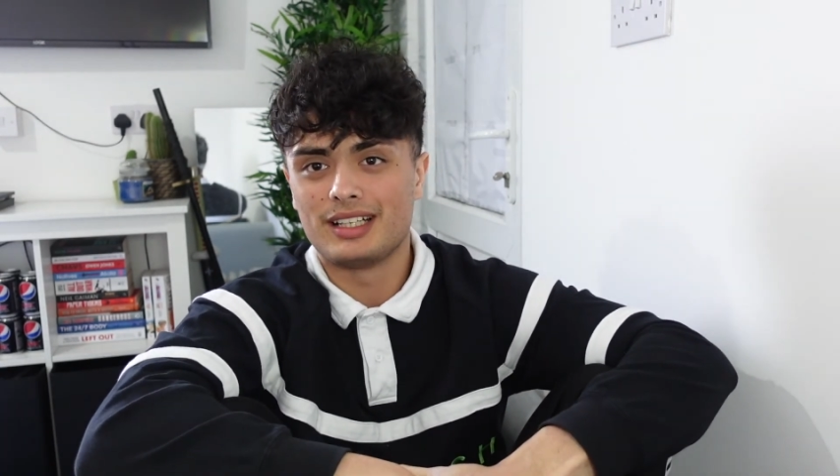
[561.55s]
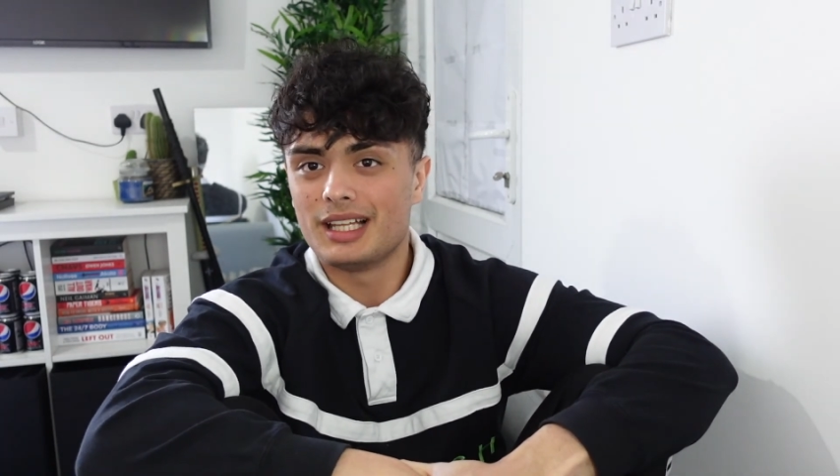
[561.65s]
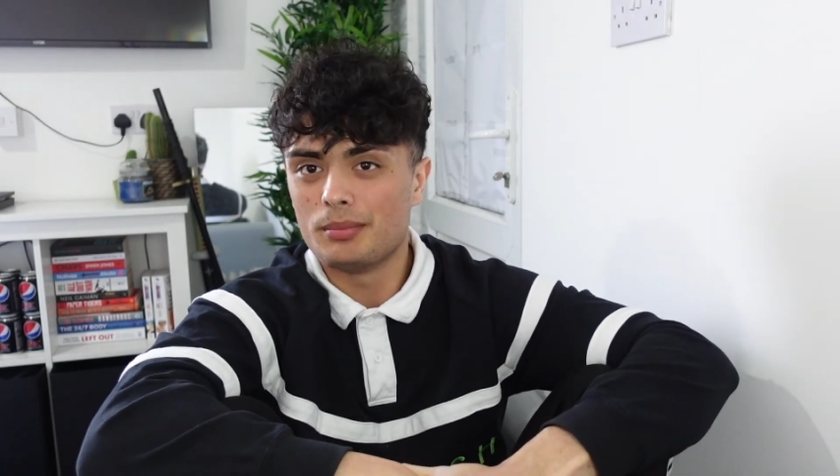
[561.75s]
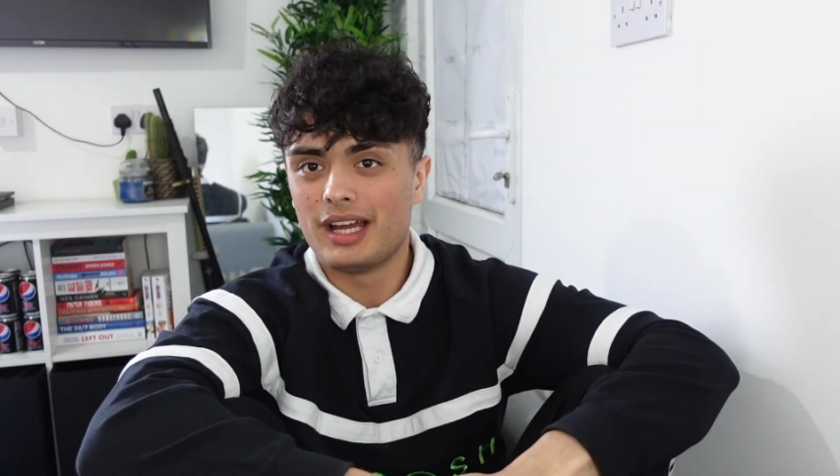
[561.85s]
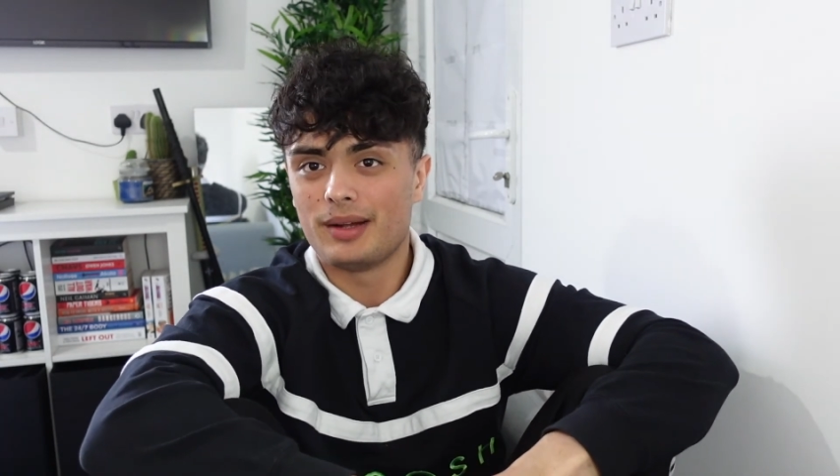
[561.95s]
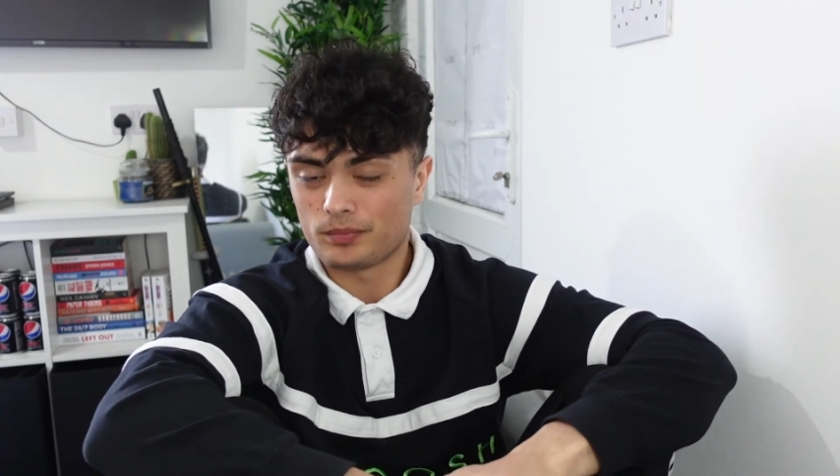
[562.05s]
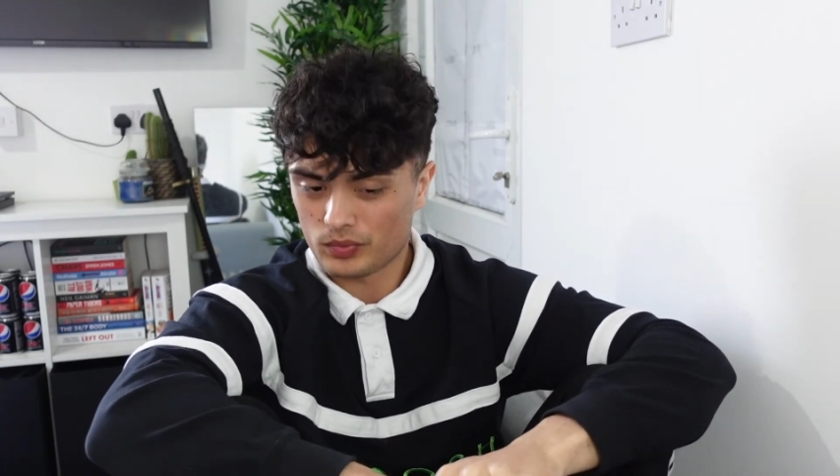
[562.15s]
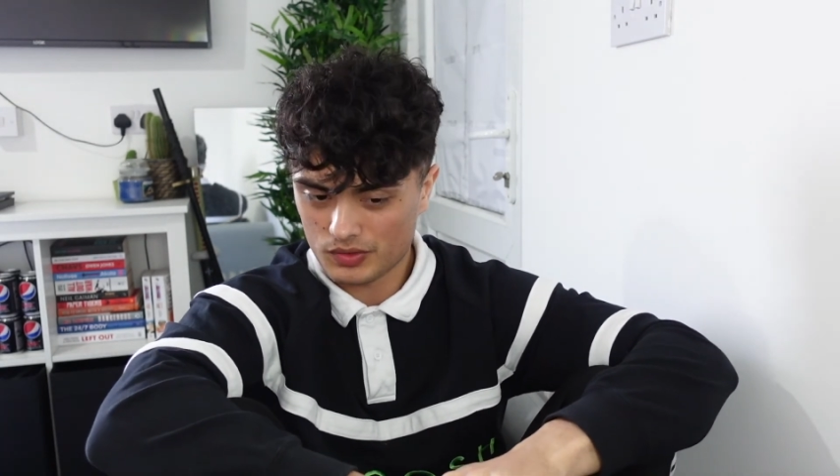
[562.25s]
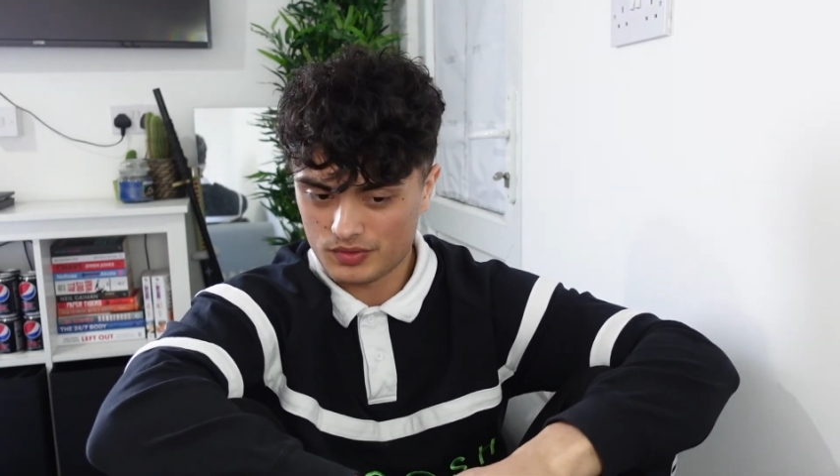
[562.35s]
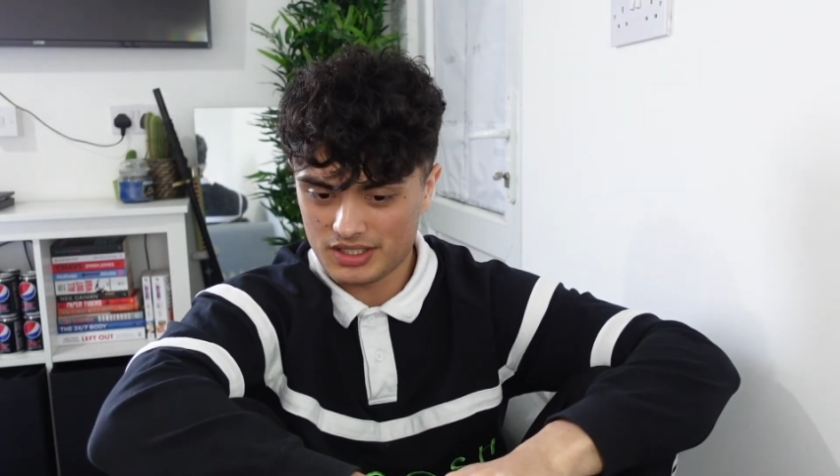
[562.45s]
limit
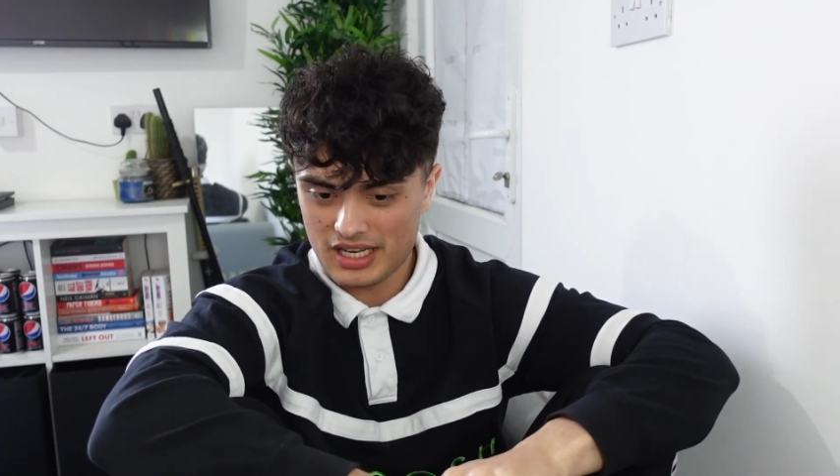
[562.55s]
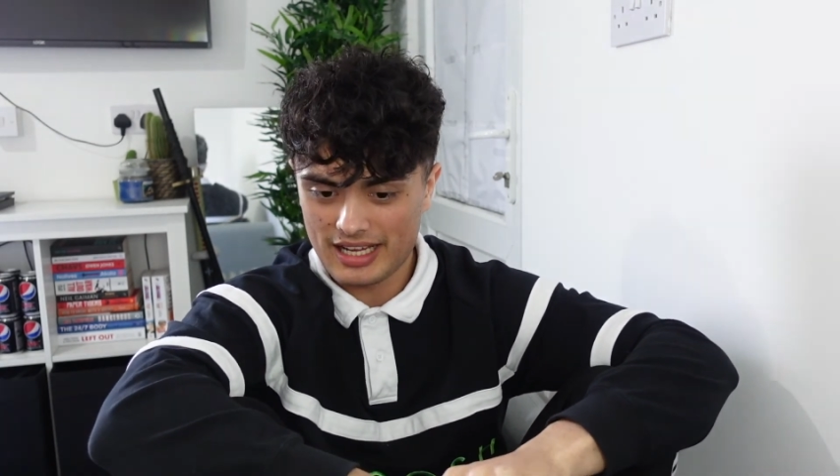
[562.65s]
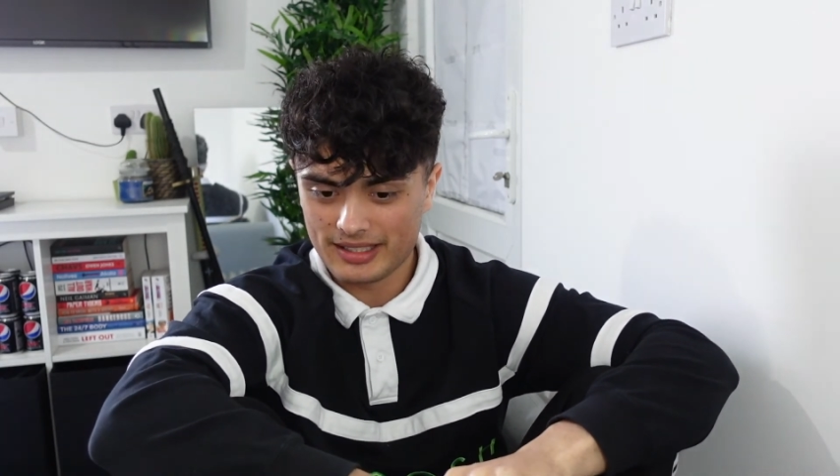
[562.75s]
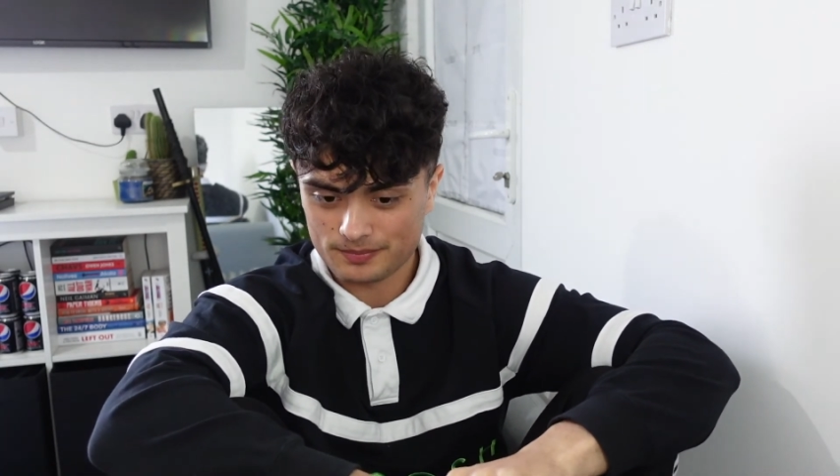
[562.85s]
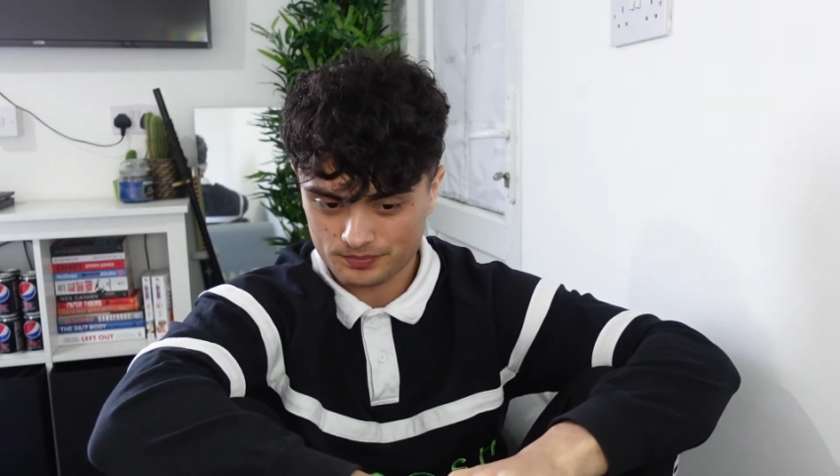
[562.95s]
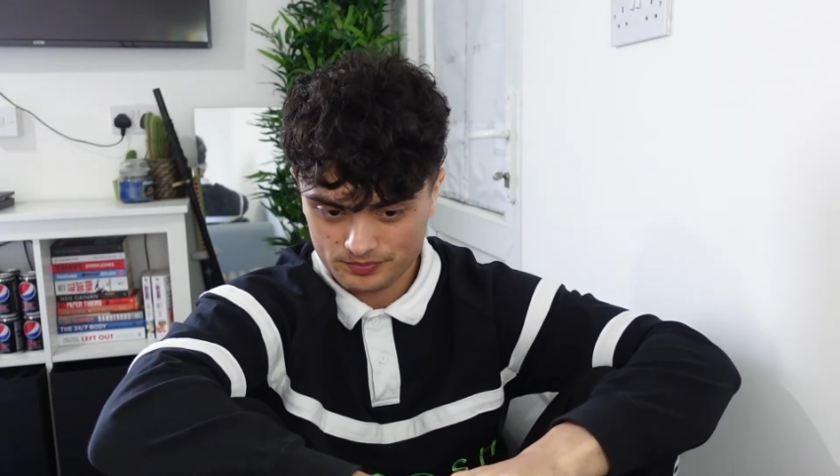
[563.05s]
of the day.